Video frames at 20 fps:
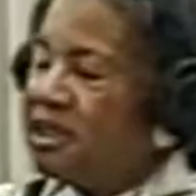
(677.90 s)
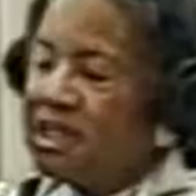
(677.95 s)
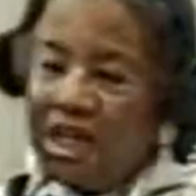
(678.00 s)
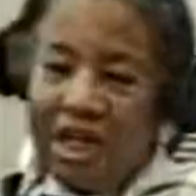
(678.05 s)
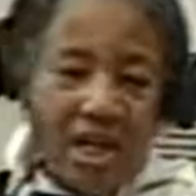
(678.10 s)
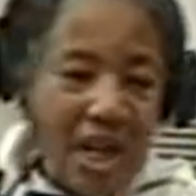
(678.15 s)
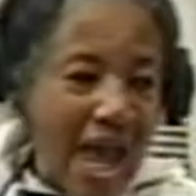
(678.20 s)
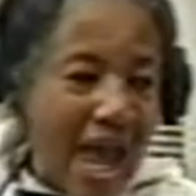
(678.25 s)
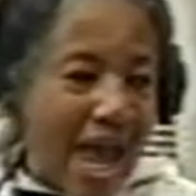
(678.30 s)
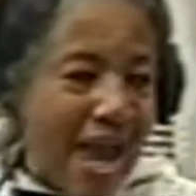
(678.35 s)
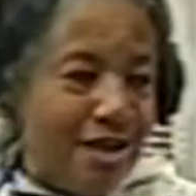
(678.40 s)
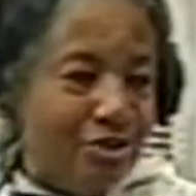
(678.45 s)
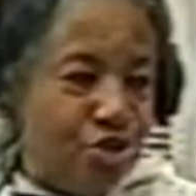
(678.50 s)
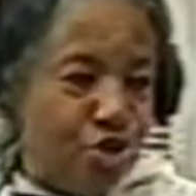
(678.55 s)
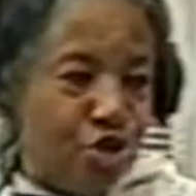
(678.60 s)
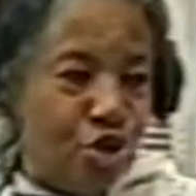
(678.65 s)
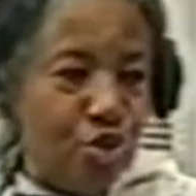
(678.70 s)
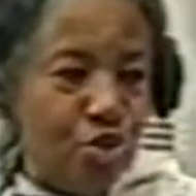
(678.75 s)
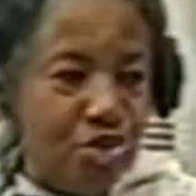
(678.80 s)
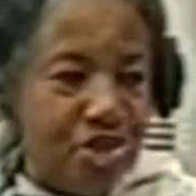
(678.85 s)
It
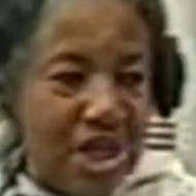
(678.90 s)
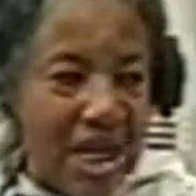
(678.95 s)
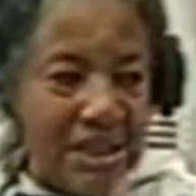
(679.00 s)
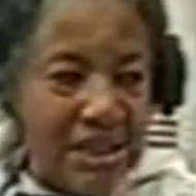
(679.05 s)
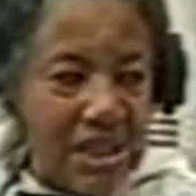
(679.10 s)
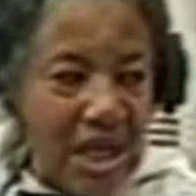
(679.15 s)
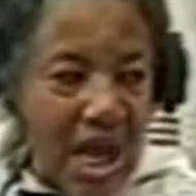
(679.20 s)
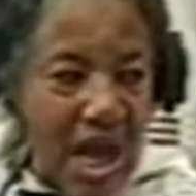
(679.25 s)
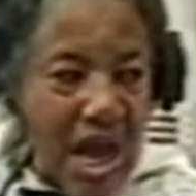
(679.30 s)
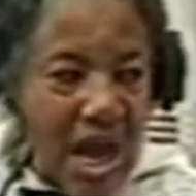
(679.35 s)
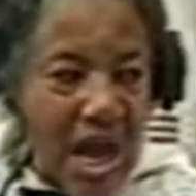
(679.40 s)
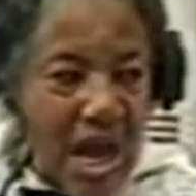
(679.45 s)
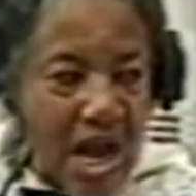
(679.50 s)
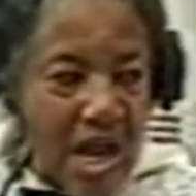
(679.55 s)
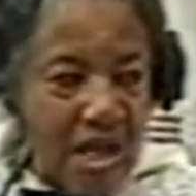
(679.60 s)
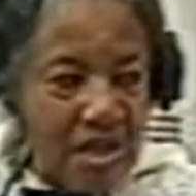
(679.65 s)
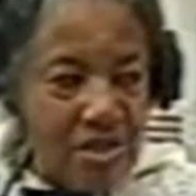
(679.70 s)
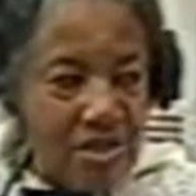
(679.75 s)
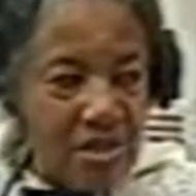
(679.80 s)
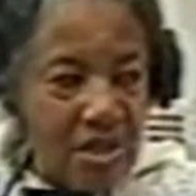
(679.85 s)
has two sets of
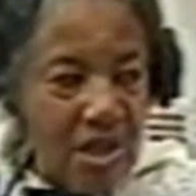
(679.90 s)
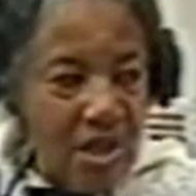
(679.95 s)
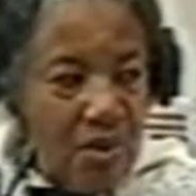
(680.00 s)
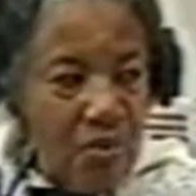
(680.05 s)
eyes.